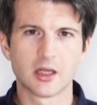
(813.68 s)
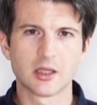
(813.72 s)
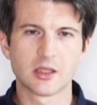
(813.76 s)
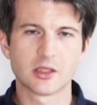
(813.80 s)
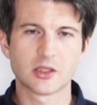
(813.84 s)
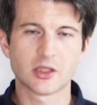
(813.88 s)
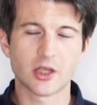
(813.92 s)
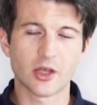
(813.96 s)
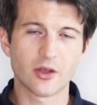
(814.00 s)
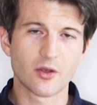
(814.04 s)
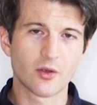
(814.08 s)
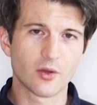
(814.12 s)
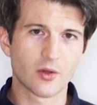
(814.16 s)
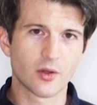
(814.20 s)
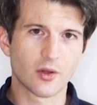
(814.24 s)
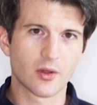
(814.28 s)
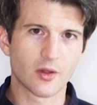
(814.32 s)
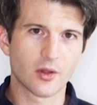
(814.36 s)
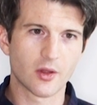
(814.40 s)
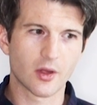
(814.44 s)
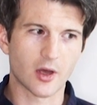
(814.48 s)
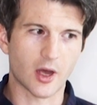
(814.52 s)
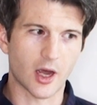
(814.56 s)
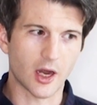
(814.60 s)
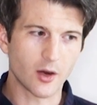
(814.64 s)
So
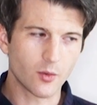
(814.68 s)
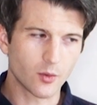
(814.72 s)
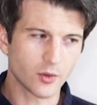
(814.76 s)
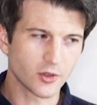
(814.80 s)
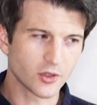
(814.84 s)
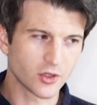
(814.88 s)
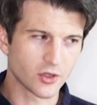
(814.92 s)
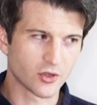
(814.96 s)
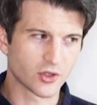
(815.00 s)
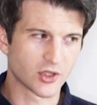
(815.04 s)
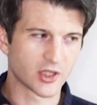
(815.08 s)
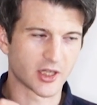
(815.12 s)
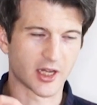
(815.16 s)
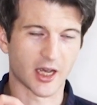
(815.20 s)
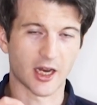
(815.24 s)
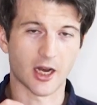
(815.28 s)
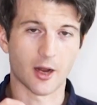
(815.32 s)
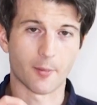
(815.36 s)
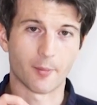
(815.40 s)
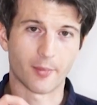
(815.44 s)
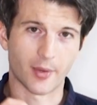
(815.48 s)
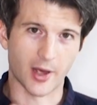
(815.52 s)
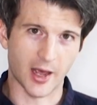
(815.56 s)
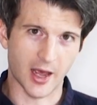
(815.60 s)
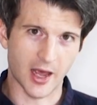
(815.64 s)
I want you to get
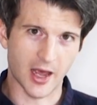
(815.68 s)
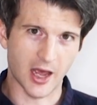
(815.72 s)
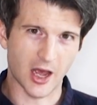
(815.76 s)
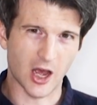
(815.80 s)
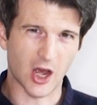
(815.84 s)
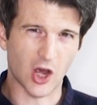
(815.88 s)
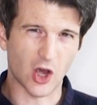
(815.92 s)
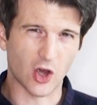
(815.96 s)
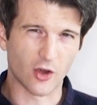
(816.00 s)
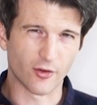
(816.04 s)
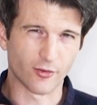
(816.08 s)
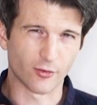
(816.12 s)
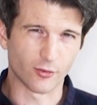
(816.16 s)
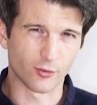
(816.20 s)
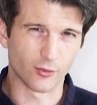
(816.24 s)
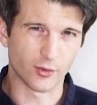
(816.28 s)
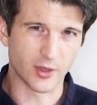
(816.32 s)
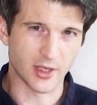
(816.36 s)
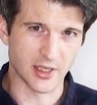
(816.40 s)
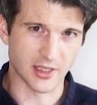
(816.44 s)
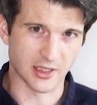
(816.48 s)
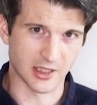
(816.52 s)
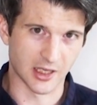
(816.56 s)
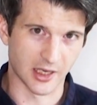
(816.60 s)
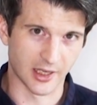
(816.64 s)
a pair of
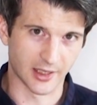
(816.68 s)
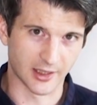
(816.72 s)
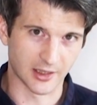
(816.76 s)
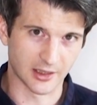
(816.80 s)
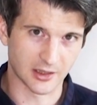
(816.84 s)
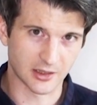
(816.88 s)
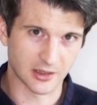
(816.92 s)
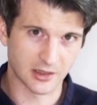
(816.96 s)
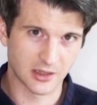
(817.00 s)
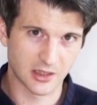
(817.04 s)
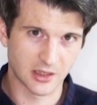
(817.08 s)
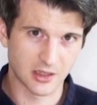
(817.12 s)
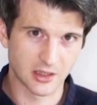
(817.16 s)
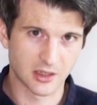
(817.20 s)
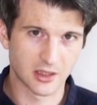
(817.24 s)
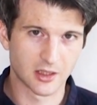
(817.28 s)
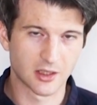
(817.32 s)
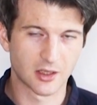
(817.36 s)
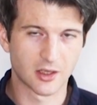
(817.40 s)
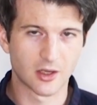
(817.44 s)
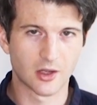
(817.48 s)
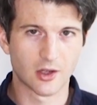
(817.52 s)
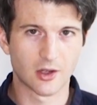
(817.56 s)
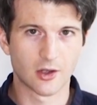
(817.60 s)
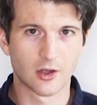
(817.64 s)
Rieslings.
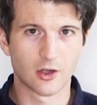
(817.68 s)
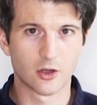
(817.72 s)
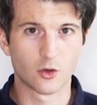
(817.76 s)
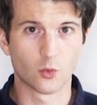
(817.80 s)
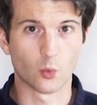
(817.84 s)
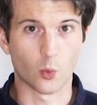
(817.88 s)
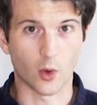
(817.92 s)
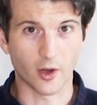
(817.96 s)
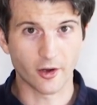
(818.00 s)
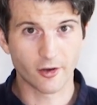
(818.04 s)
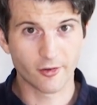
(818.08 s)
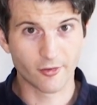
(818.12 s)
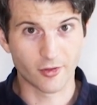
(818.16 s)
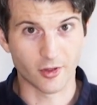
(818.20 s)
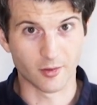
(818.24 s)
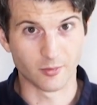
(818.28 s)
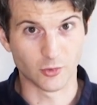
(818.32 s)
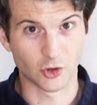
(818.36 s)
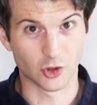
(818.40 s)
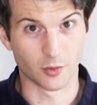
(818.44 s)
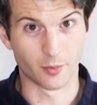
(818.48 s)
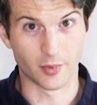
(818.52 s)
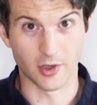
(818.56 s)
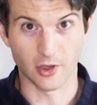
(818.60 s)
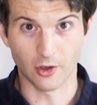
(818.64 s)
One of them
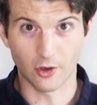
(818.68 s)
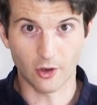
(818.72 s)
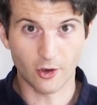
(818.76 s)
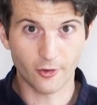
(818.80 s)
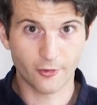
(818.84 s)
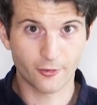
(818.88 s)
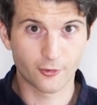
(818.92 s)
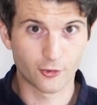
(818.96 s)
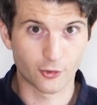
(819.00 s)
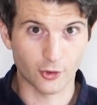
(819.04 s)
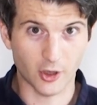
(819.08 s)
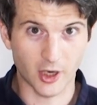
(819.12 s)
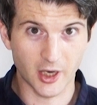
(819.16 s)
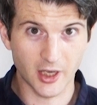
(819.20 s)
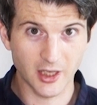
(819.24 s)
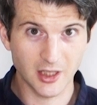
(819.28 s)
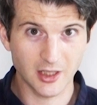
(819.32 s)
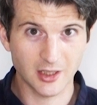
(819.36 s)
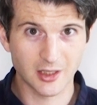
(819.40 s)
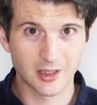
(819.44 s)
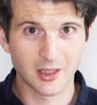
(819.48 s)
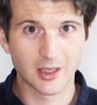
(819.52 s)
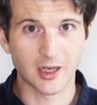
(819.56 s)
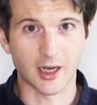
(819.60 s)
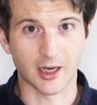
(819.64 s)
should be off-dry.
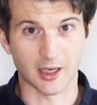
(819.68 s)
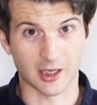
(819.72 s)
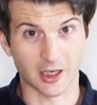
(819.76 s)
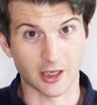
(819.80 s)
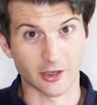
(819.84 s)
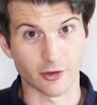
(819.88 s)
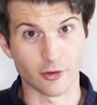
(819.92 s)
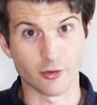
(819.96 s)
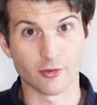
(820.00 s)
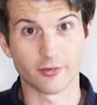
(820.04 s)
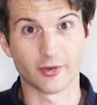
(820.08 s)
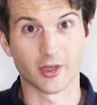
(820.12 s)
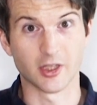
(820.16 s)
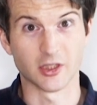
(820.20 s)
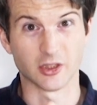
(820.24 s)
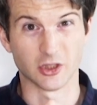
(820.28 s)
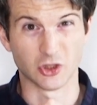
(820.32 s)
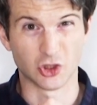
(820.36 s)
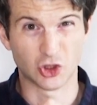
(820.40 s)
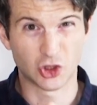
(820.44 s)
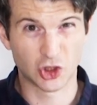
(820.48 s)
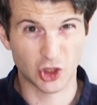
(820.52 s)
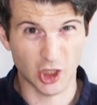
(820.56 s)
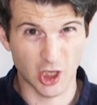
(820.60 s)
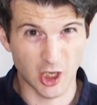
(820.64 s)
I'd like you to find a
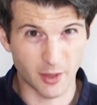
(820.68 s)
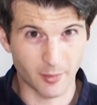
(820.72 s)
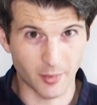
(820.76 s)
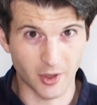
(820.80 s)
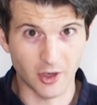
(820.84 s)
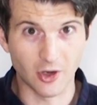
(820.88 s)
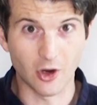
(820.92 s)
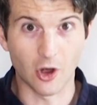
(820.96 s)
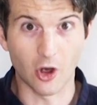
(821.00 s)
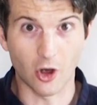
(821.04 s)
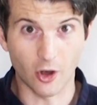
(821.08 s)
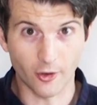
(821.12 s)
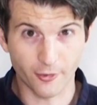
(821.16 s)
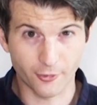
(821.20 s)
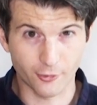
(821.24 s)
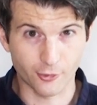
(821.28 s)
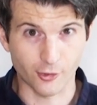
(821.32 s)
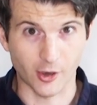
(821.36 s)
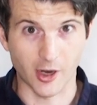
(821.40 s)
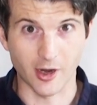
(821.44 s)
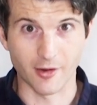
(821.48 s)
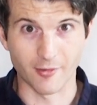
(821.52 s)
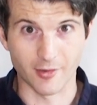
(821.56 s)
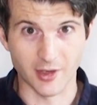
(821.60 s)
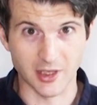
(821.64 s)
German
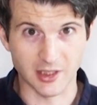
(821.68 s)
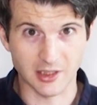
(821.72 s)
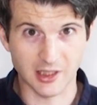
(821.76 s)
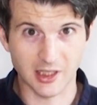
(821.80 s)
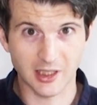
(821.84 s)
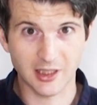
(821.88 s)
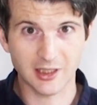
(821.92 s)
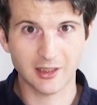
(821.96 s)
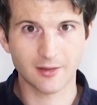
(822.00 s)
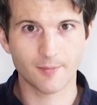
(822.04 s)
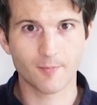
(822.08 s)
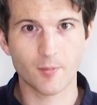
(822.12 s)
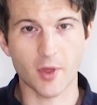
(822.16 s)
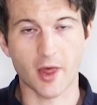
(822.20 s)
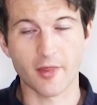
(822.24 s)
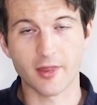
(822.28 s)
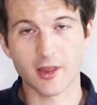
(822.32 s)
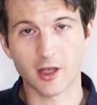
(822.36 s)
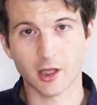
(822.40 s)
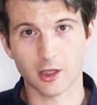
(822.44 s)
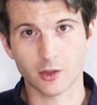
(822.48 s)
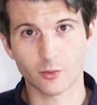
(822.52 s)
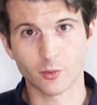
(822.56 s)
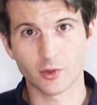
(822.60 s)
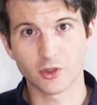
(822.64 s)
off-dry Riesling, and the
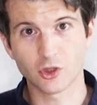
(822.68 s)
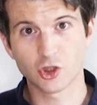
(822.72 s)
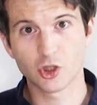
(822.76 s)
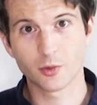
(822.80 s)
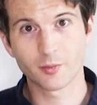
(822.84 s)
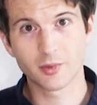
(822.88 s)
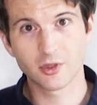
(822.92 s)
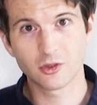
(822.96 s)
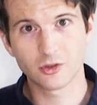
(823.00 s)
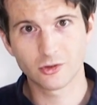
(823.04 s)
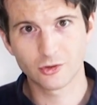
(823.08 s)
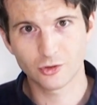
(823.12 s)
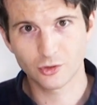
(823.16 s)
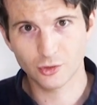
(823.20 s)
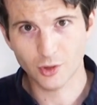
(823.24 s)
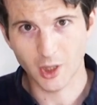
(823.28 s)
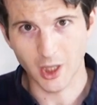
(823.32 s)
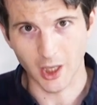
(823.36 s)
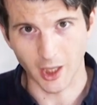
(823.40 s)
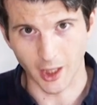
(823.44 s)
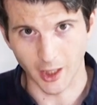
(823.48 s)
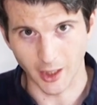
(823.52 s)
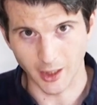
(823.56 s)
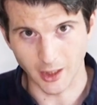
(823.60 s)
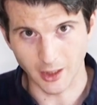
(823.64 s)
other one should be
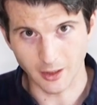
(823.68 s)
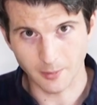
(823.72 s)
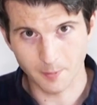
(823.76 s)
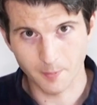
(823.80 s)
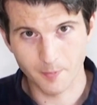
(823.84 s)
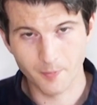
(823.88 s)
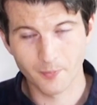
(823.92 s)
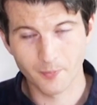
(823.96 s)
dry.